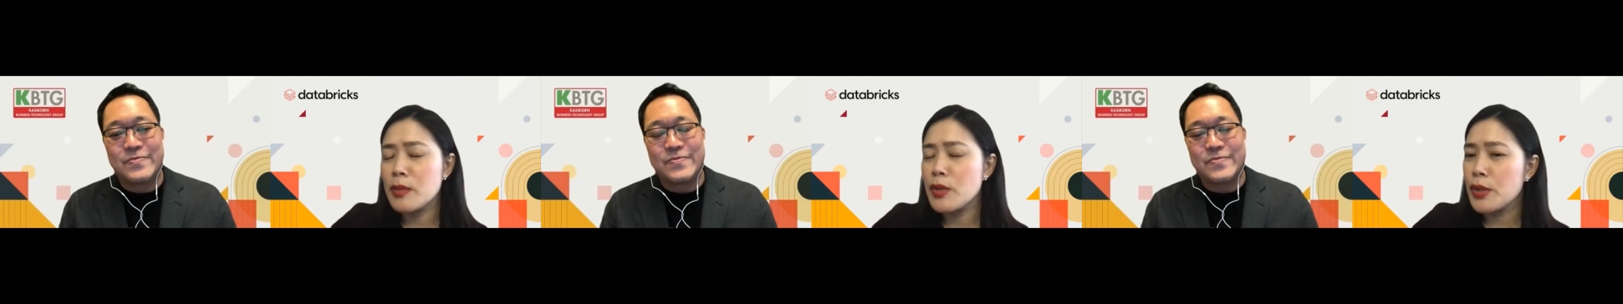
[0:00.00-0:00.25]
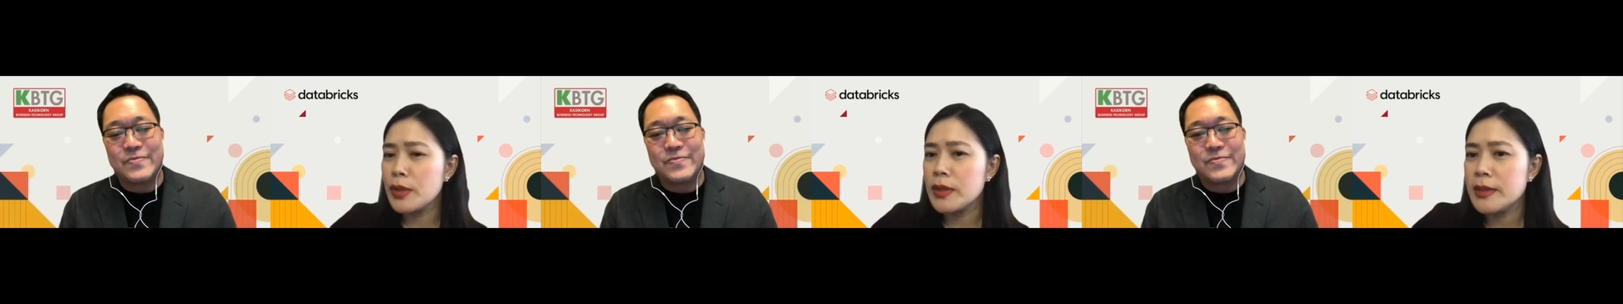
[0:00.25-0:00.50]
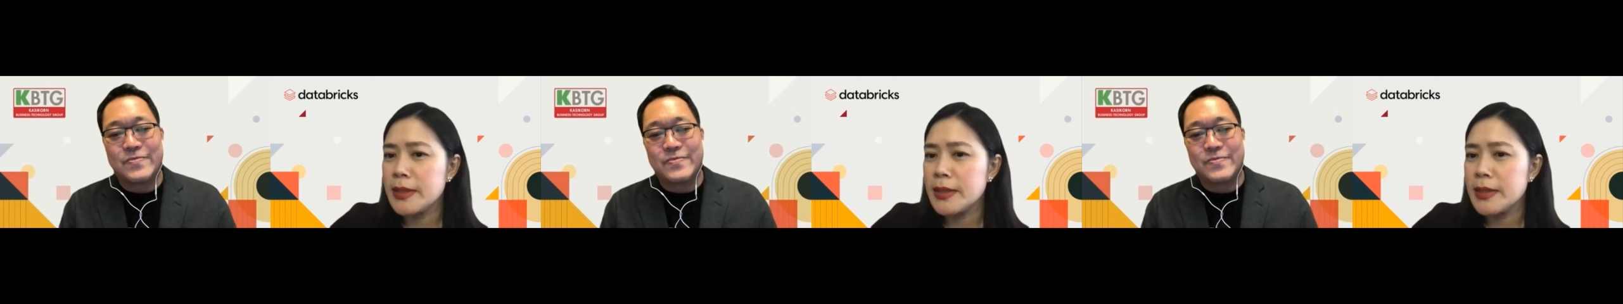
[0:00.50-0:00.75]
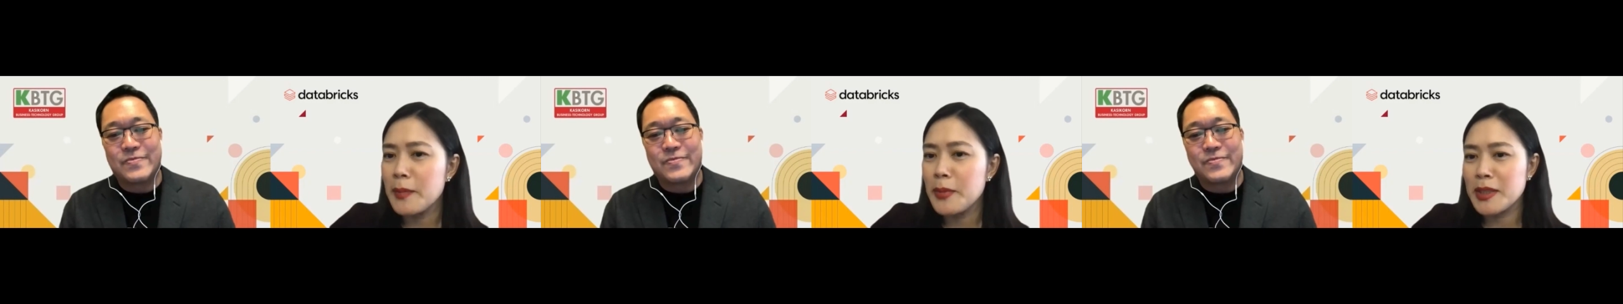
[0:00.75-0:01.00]
Speaker 1: I'm sure
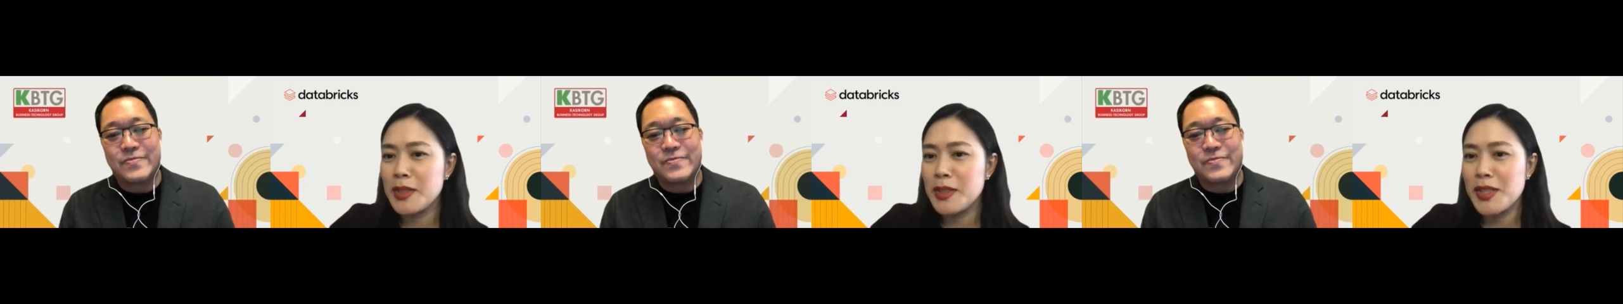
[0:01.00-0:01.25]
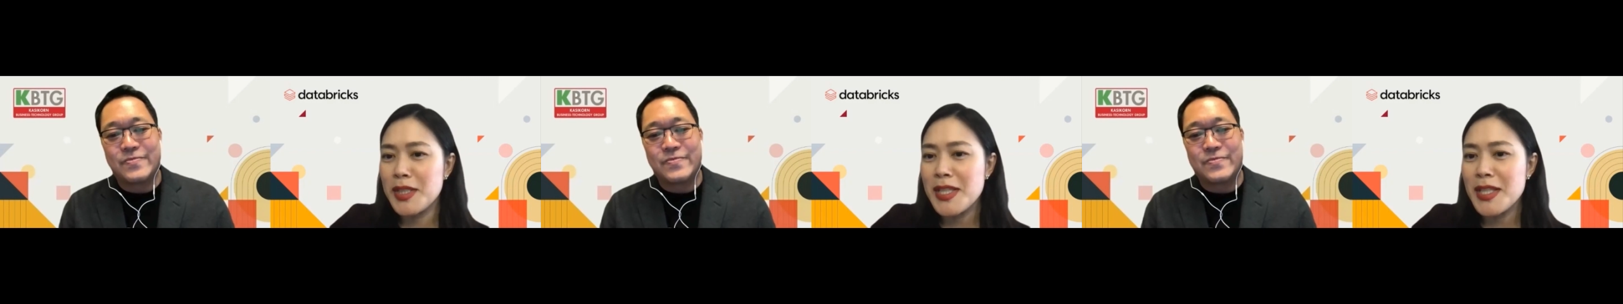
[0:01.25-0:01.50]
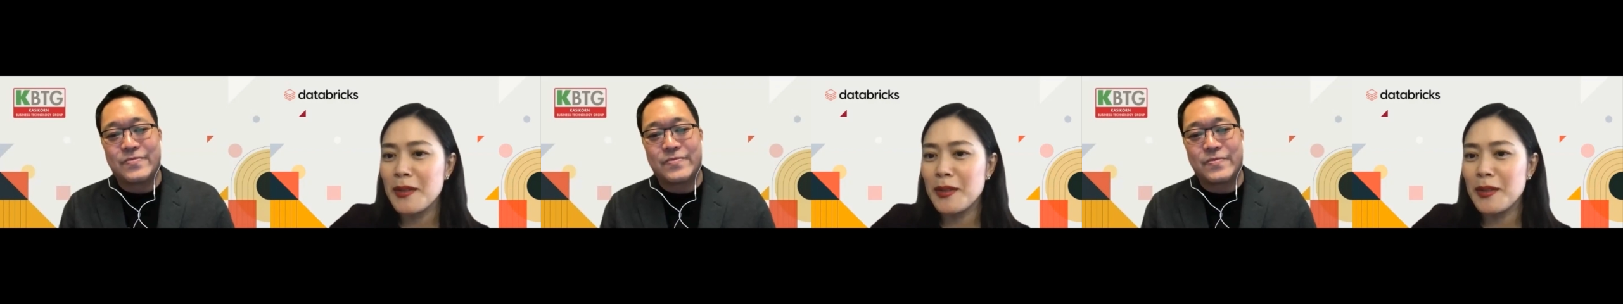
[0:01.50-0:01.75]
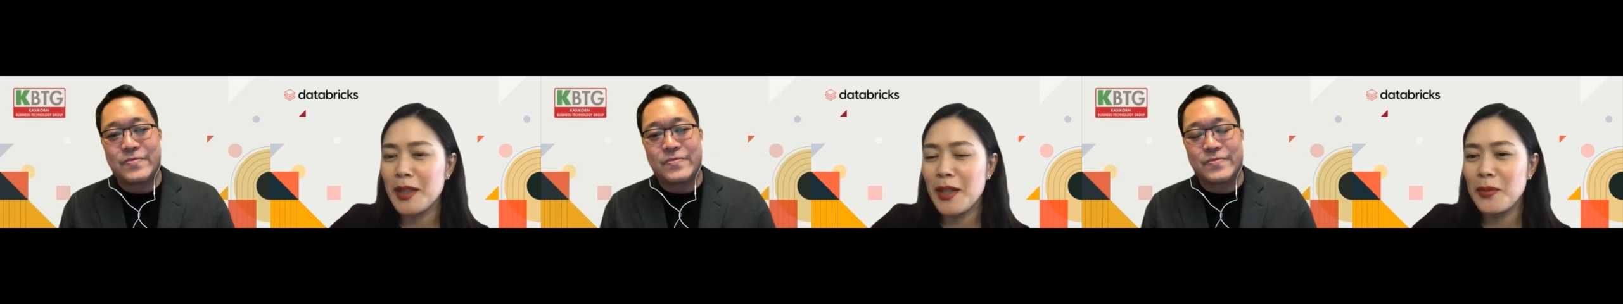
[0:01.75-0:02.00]
data practitioners
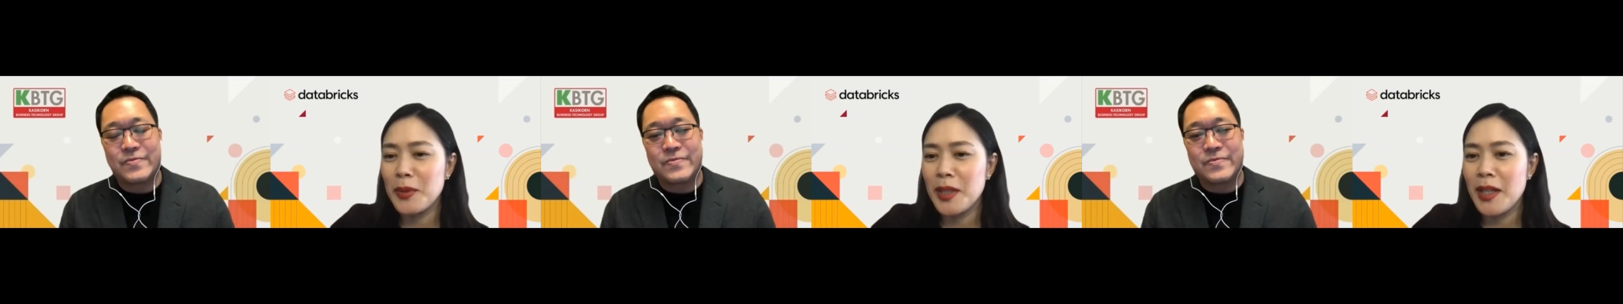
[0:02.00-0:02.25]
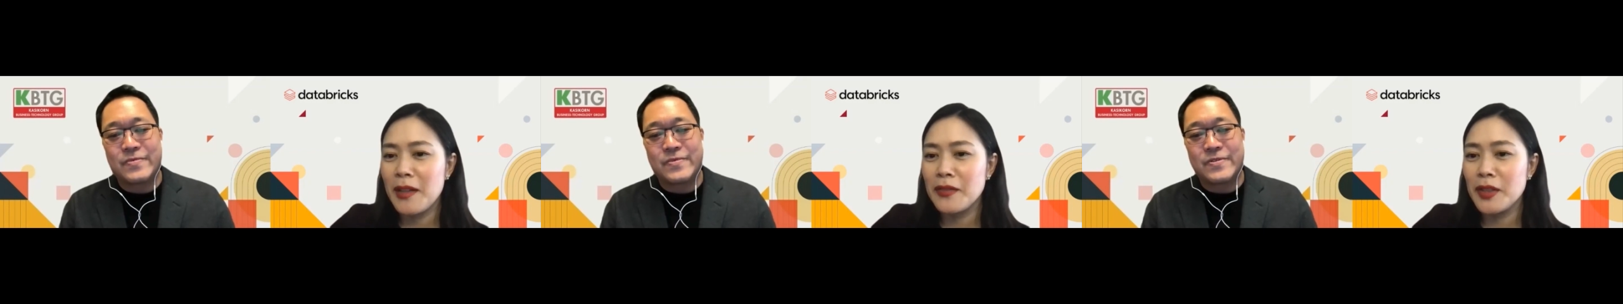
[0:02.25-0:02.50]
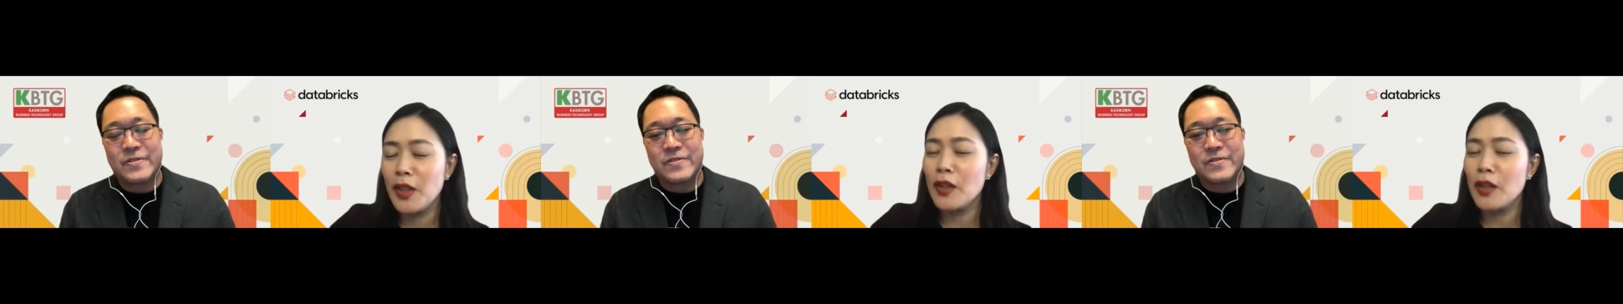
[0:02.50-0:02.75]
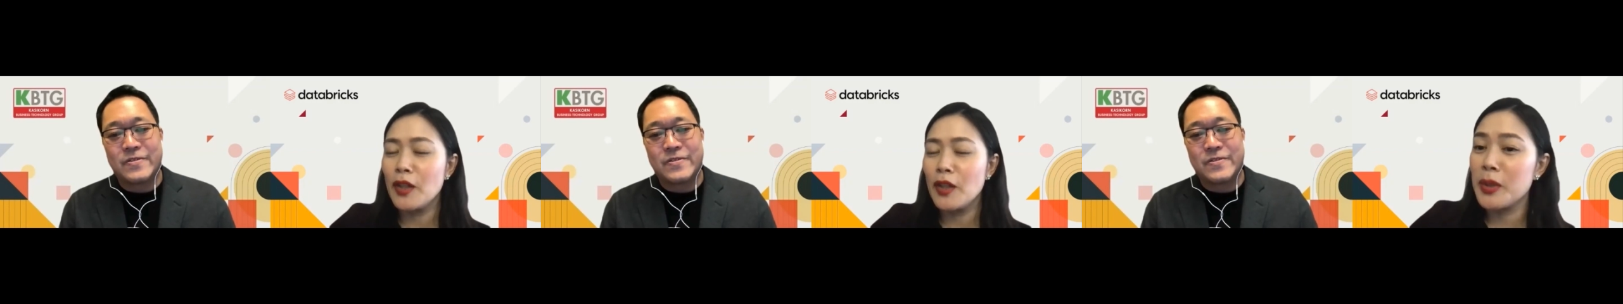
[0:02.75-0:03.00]
out there would have a
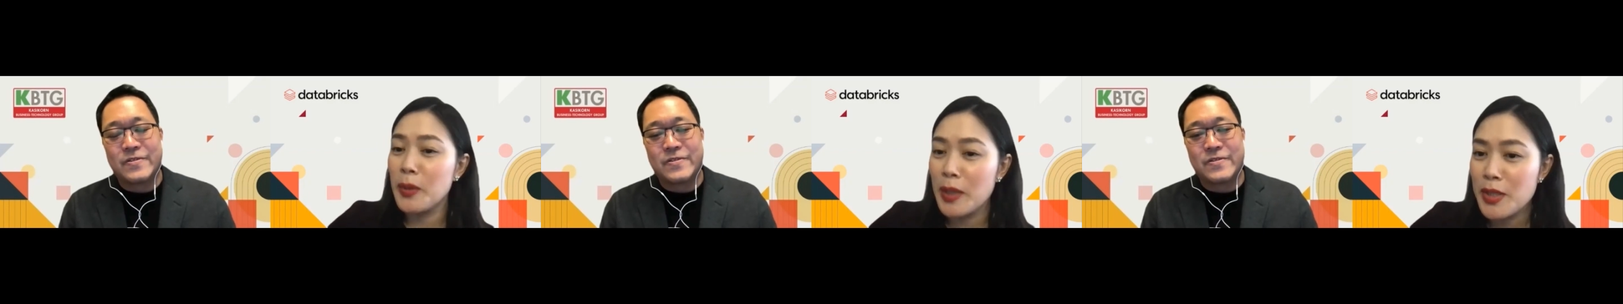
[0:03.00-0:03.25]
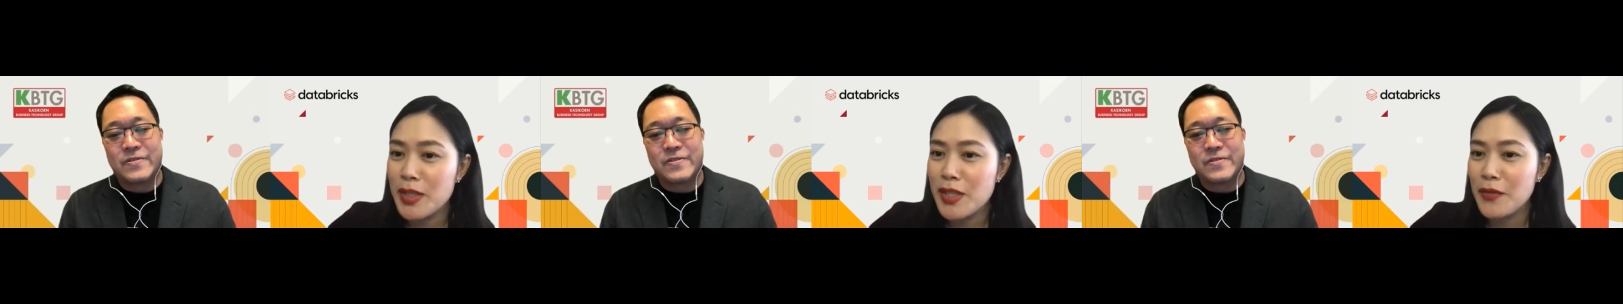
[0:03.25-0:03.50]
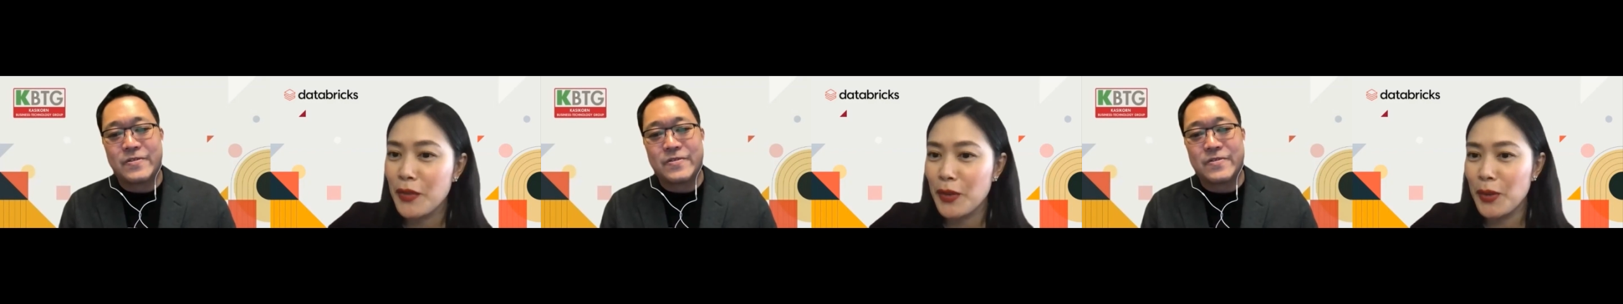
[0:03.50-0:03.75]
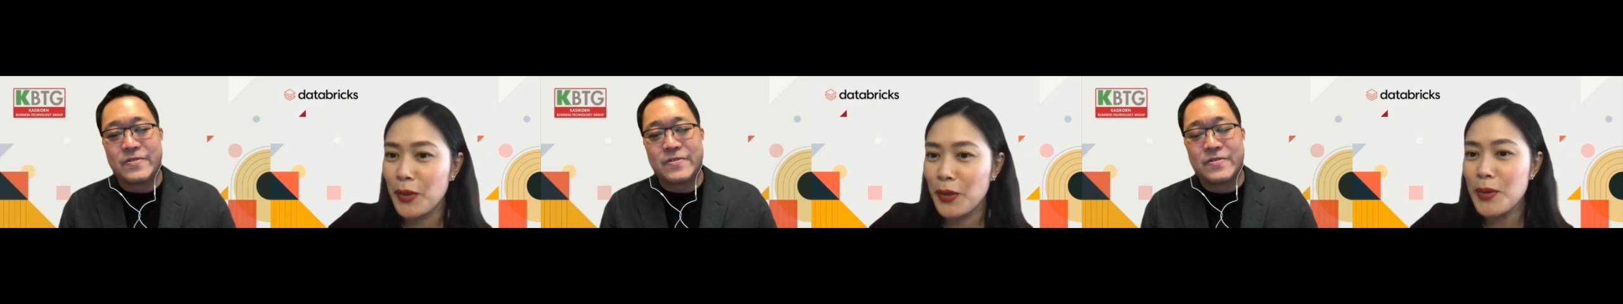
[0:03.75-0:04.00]
lot of other questions
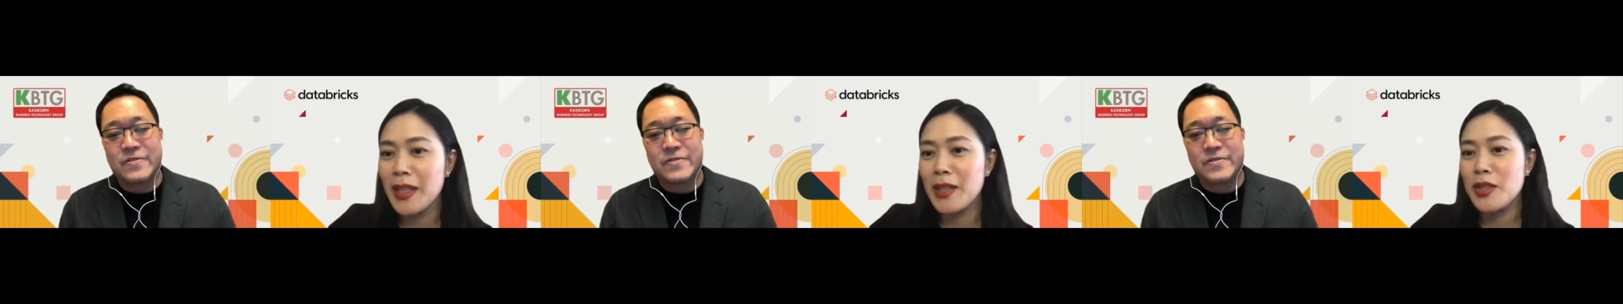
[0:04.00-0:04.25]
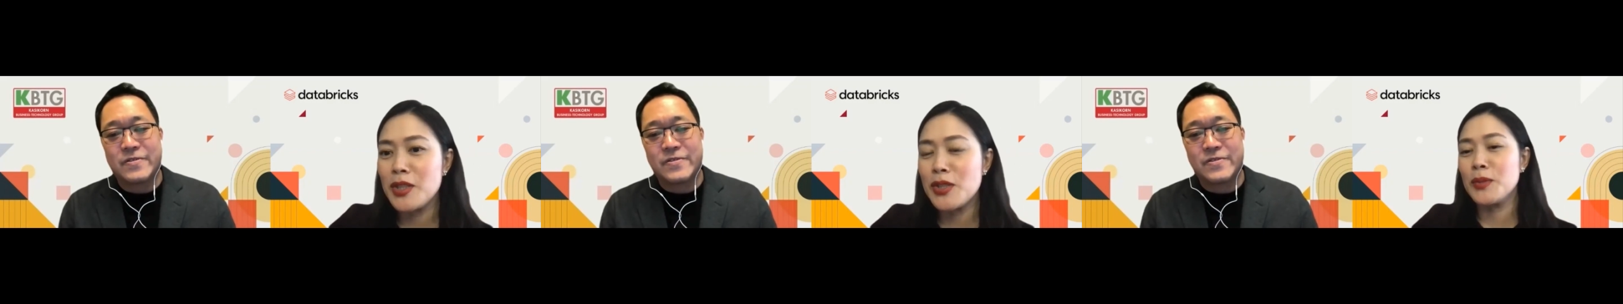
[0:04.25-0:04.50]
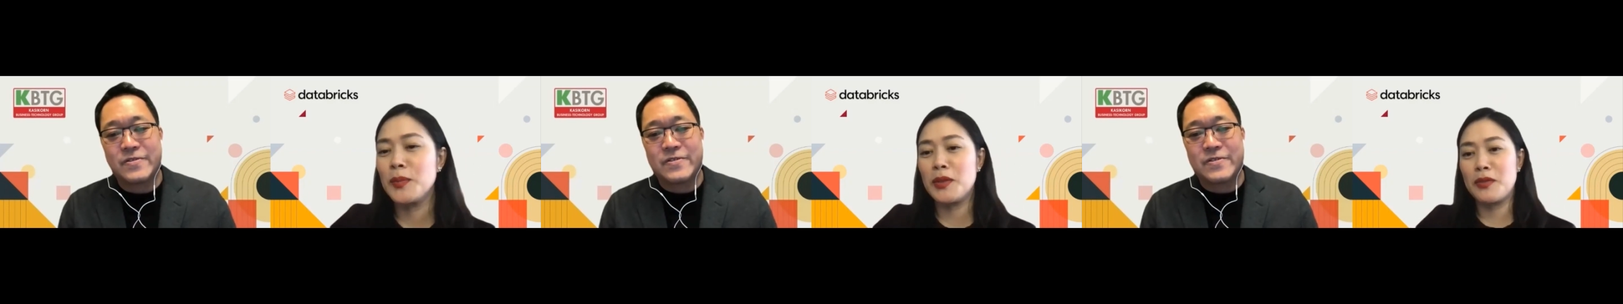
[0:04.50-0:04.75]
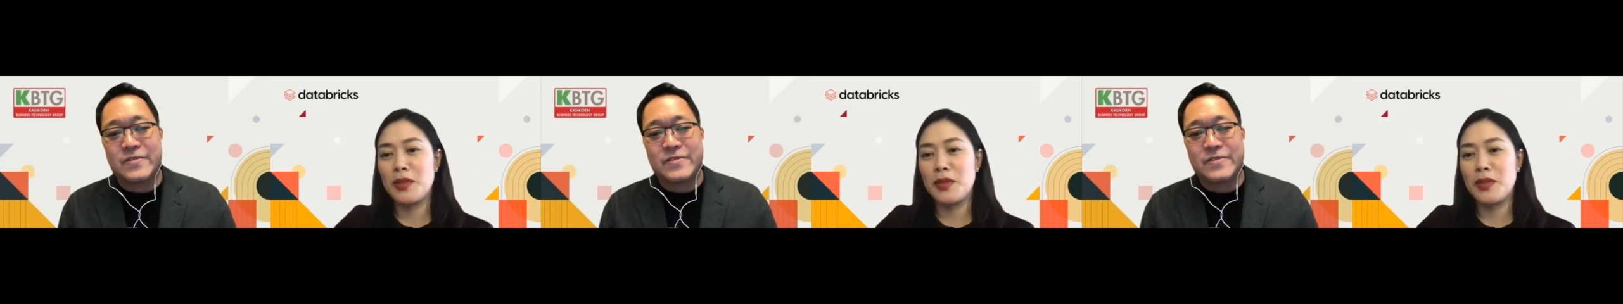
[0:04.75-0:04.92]
for you, and they should be